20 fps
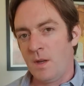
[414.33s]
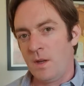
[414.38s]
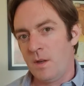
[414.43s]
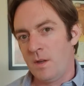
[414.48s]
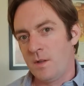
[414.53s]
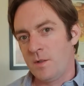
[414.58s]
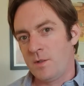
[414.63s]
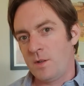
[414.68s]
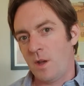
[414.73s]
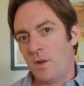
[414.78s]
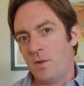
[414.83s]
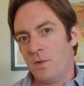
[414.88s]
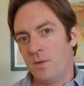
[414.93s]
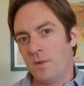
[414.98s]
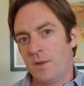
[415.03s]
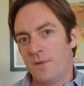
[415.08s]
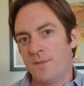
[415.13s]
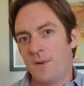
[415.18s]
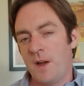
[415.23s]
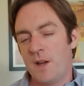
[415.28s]
So
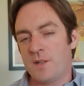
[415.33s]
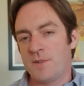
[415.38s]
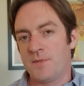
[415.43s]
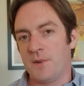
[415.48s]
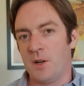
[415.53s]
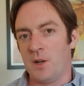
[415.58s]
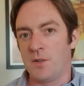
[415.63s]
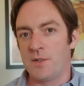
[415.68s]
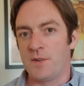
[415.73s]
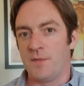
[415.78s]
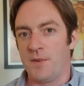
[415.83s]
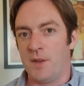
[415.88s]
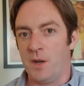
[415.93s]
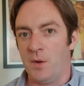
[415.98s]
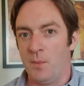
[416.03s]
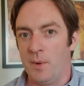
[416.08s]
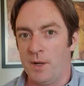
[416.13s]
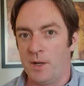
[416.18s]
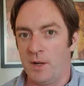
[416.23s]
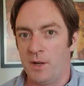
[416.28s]
the first philosopher
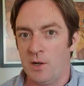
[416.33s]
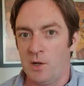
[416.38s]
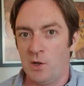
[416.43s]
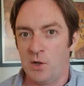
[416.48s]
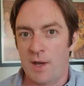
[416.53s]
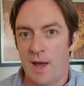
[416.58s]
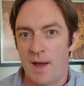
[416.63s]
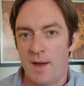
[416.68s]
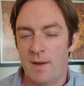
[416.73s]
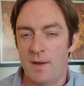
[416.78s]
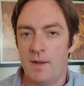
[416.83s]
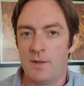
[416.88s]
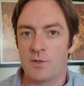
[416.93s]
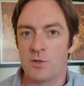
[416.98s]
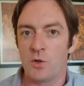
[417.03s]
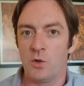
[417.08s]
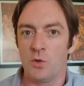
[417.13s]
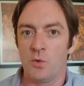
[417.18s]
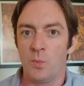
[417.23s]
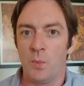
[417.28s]
that we're going to look at
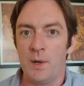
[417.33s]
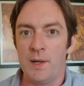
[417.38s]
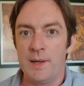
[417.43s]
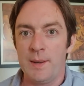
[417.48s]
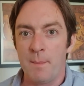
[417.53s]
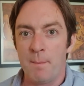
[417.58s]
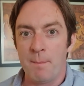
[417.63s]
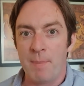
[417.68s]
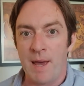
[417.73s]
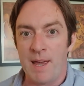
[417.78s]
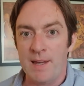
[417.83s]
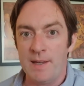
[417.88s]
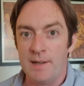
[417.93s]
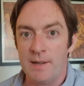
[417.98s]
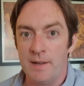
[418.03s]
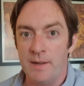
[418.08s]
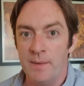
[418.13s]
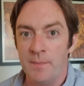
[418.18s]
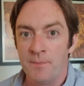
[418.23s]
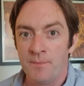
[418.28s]
is called William
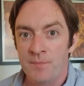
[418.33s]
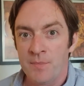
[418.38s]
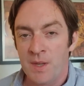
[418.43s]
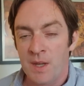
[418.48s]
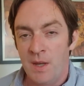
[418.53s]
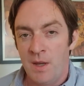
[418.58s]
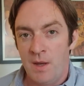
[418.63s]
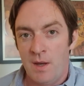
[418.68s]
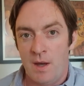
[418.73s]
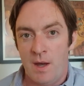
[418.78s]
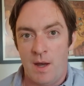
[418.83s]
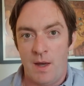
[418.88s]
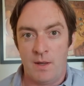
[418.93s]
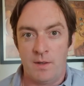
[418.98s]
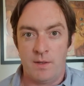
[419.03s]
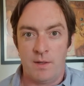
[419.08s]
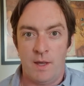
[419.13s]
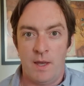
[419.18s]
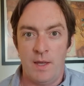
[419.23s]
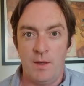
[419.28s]
Paley,
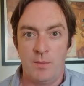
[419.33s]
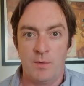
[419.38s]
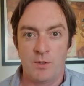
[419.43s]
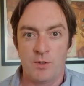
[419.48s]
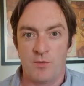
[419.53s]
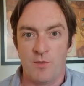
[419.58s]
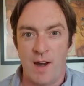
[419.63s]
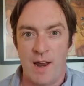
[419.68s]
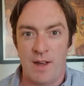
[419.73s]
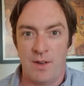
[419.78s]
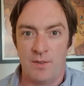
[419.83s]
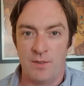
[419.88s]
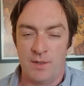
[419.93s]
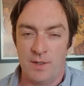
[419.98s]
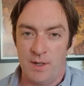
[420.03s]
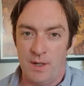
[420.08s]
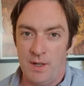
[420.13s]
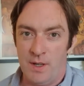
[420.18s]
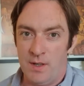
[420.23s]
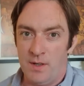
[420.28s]
and he was
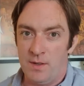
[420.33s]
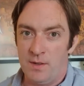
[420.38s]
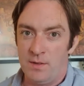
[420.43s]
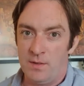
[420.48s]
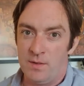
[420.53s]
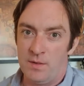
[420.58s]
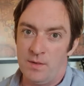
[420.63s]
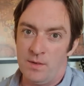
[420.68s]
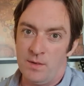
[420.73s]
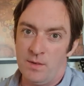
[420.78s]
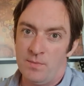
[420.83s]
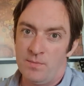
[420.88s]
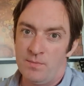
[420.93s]
around in the